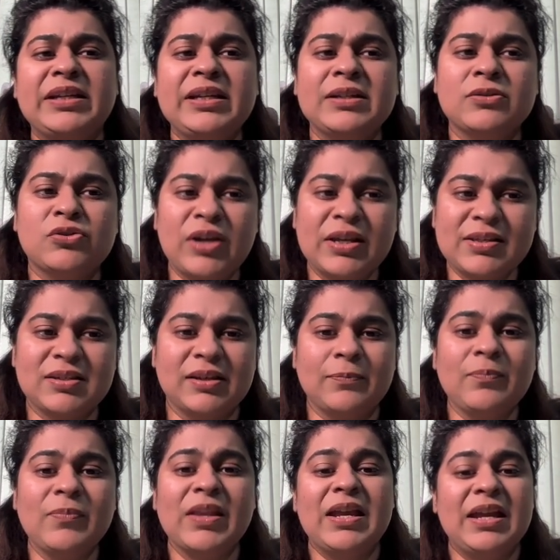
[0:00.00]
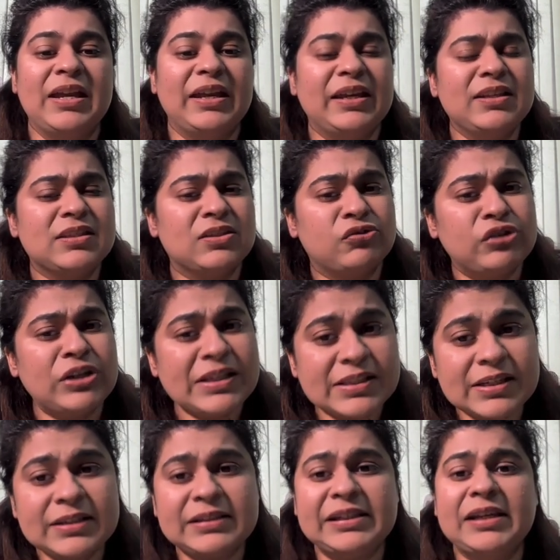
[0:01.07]
interesting is
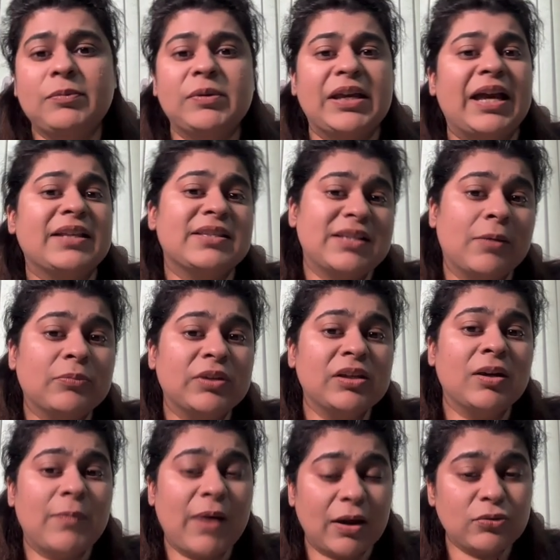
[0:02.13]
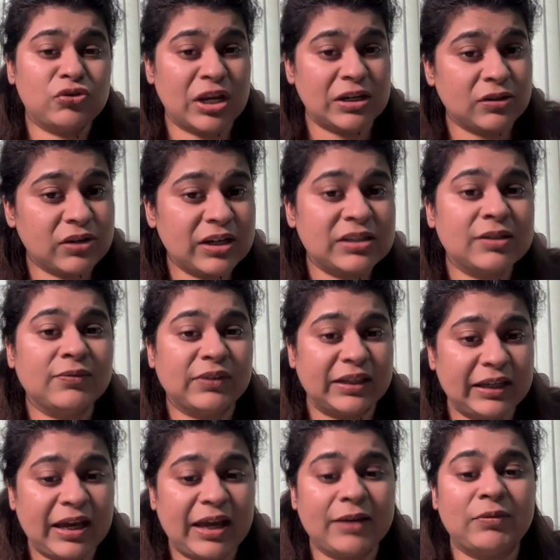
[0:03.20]
recently we had something about generative
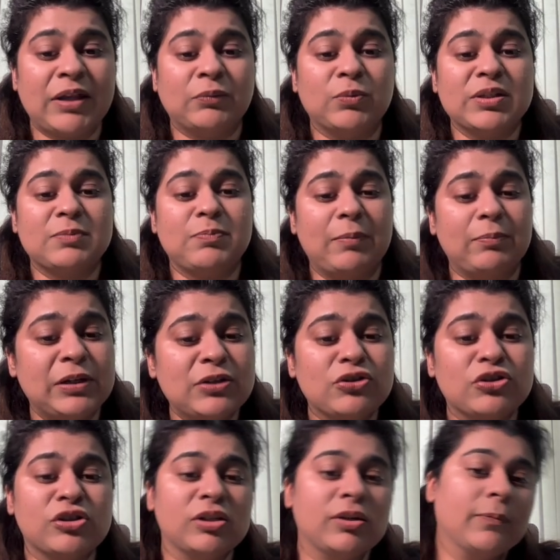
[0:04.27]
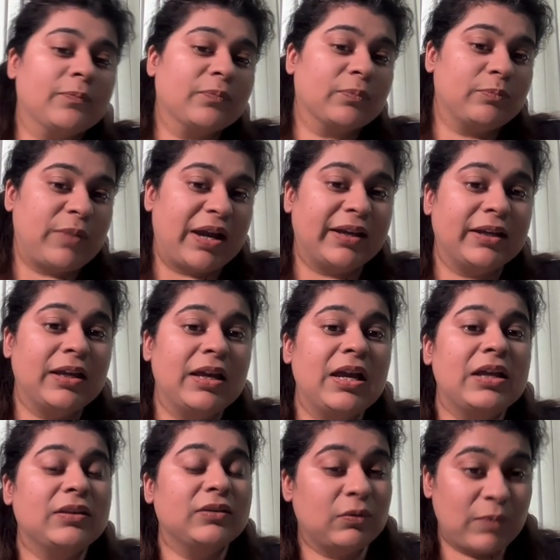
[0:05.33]
AI that was published by
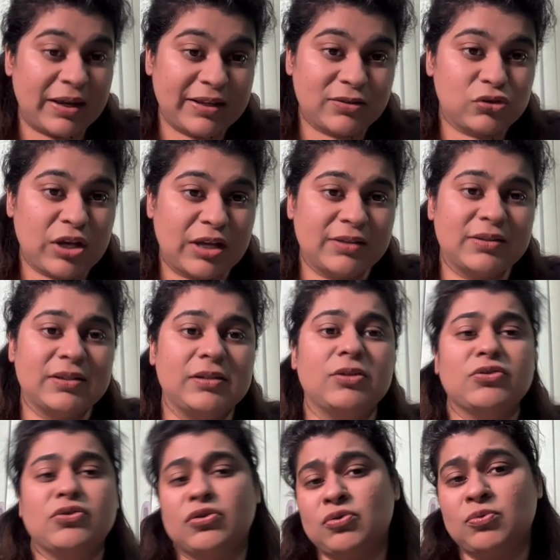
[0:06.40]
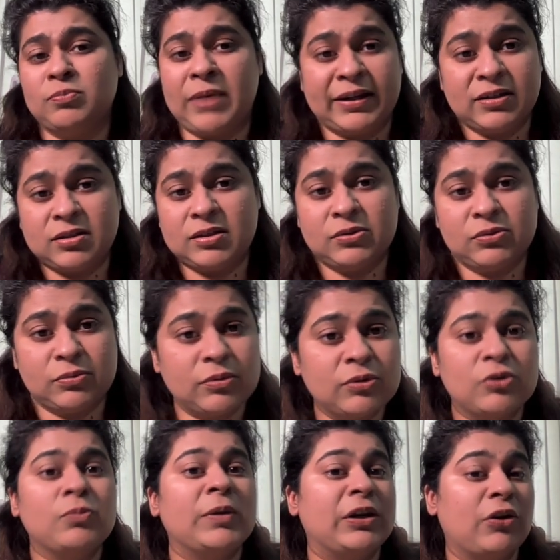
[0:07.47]
the Vice Chancellor. So you
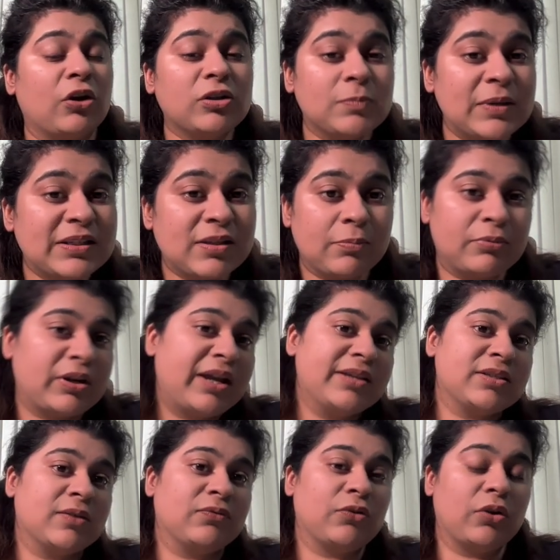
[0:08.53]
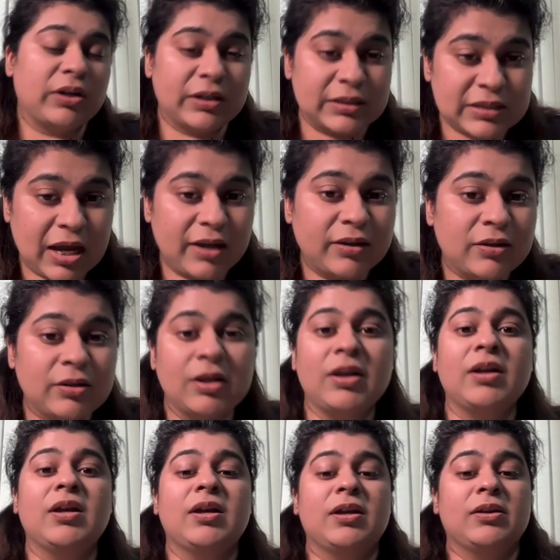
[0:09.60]
may not be surprised if your entire
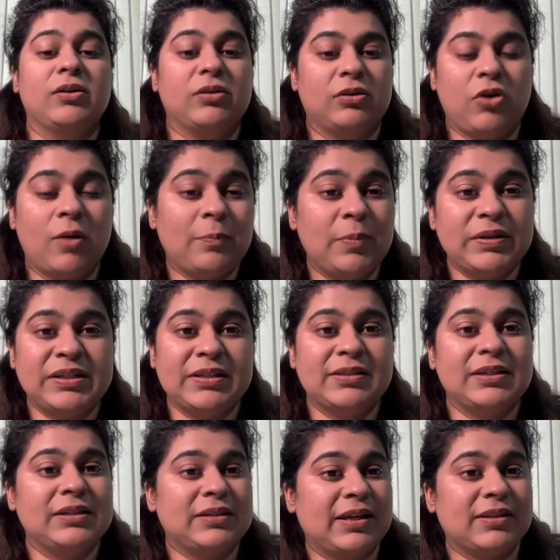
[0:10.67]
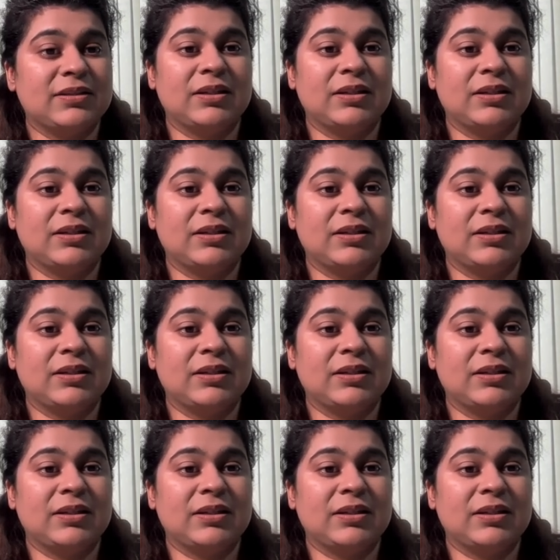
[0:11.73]
competency test